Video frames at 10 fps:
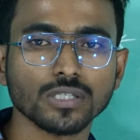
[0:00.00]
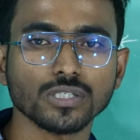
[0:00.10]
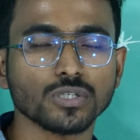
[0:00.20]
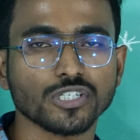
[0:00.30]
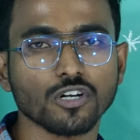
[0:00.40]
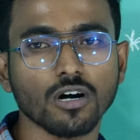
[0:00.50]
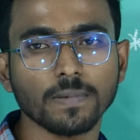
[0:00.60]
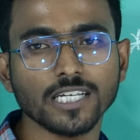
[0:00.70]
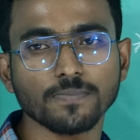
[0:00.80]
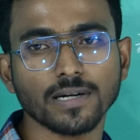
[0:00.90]
So
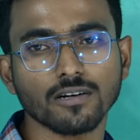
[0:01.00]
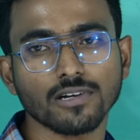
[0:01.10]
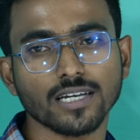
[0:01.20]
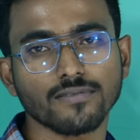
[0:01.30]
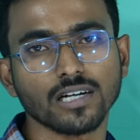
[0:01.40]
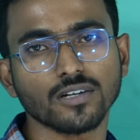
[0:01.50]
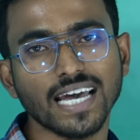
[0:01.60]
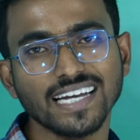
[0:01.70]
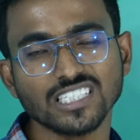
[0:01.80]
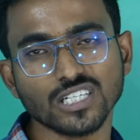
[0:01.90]
stoppage per hour equal
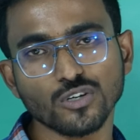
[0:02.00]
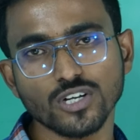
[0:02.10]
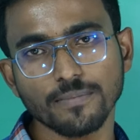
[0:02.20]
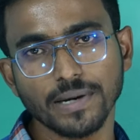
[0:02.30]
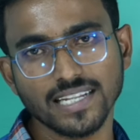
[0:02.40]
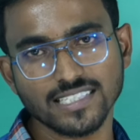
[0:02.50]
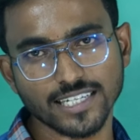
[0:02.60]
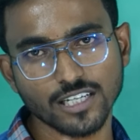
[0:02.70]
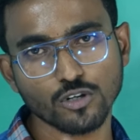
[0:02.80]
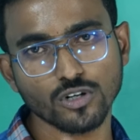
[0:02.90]
to excluding minus
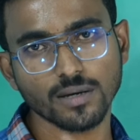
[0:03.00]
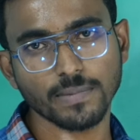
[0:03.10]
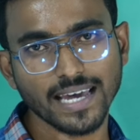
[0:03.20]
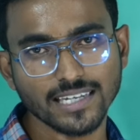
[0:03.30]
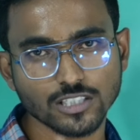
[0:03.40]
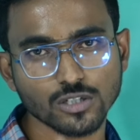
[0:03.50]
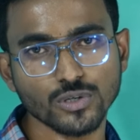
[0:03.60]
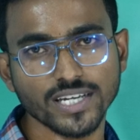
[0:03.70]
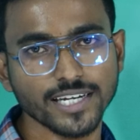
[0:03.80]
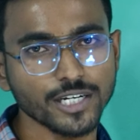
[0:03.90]
including by
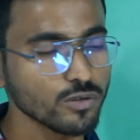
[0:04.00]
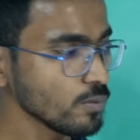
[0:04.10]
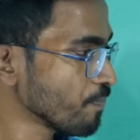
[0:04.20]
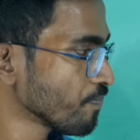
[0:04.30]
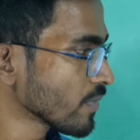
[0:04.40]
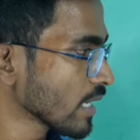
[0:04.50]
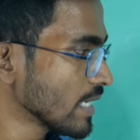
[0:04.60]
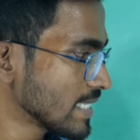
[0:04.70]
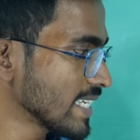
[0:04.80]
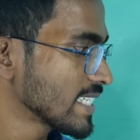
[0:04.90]
excluding into
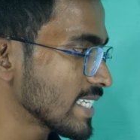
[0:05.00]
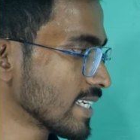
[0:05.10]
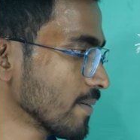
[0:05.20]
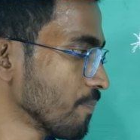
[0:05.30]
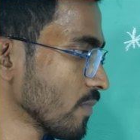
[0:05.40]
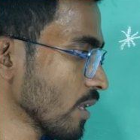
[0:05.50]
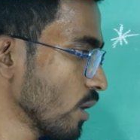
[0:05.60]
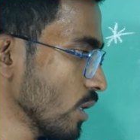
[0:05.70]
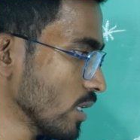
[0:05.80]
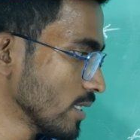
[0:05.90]
60.
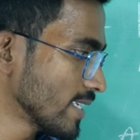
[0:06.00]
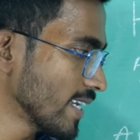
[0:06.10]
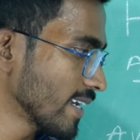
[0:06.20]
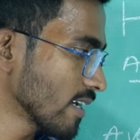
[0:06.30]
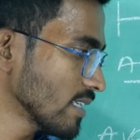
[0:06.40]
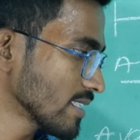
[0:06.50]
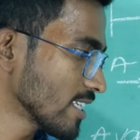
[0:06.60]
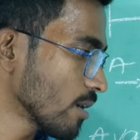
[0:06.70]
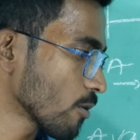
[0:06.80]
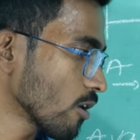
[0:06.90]
See here,
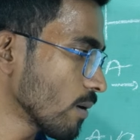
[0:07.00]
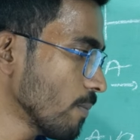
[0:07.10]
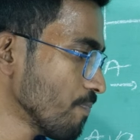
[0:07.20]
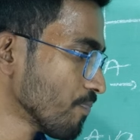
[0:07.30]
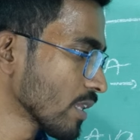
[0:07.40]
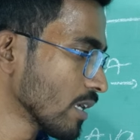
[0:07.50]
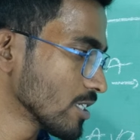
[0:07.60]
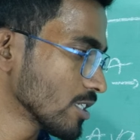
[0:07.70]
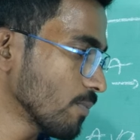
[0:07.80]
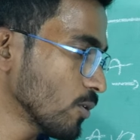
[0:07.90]
see the problem.
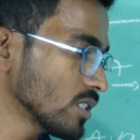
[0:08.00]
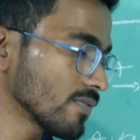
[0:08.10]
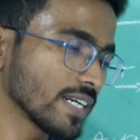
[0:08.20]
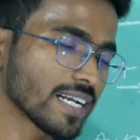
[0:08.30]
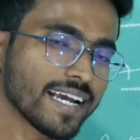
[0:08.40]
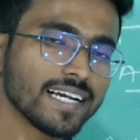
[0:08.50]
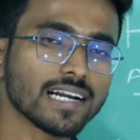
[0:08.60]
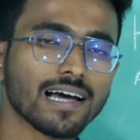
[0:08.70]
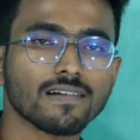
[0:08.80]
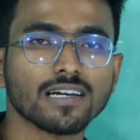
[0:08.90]
Suppose if a train
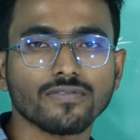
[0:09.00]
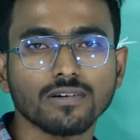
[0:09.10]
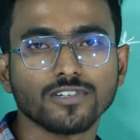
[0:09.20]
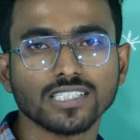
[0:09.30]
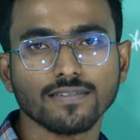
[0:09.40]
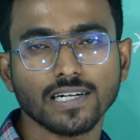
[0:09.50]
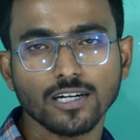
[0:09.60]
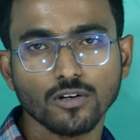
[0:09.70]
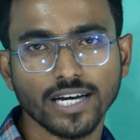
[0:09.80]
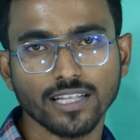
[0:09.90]
traveling from
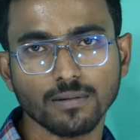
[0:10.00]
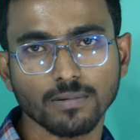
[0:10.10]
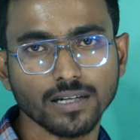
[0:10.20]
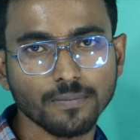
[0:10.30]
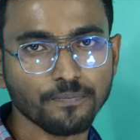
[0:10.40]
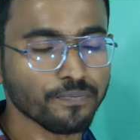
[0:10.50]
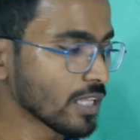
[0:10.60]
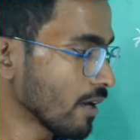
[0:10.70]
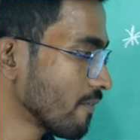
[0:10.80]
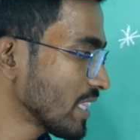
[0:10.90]
Vijayawada to Hyderabad
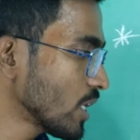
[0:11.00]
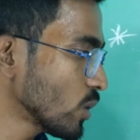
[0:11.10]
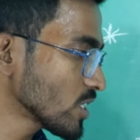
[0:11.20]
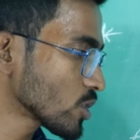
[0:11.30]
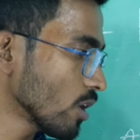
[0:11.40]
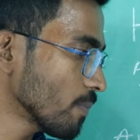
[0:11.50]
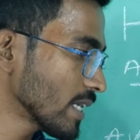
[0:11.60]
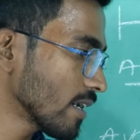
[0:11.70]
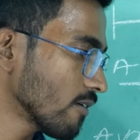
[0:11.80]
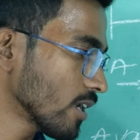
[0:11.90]
without
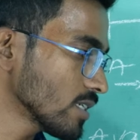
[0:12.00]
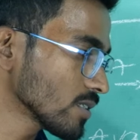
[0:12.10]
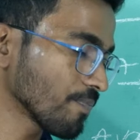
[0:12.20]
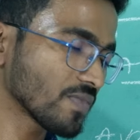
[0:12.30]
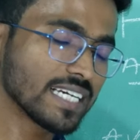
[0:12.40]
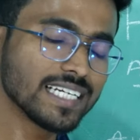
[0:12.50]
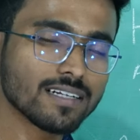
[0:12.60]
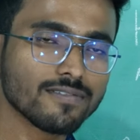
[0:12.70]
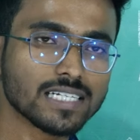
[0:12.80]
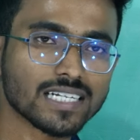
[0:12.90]
stopping hours,
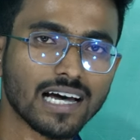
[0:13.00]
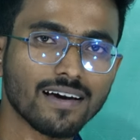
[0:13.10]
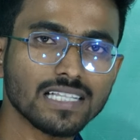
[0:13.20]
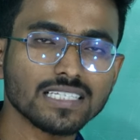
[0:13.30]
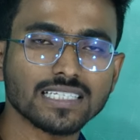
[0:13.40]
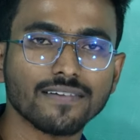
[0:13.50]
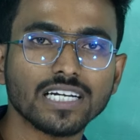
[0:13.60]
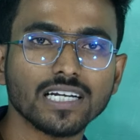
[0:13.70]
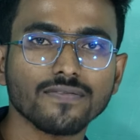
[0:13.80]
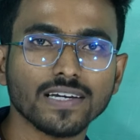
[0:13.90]
it will travel
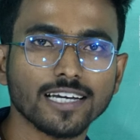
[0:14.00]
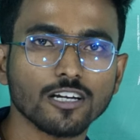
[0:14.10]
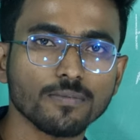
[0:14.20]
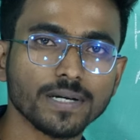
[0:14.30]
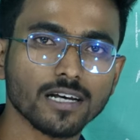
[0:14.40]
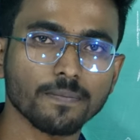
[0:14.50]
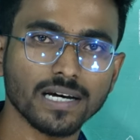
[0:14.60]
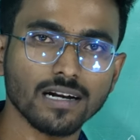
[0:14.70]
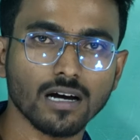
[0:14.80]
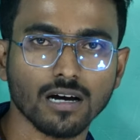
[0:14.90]
75 km
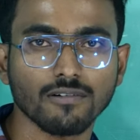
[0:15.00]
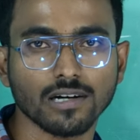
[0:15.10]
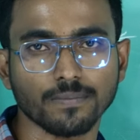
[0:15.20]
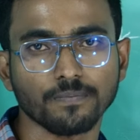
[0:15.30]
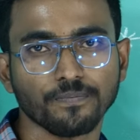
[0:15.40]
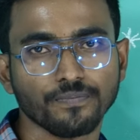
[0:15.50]
per hour.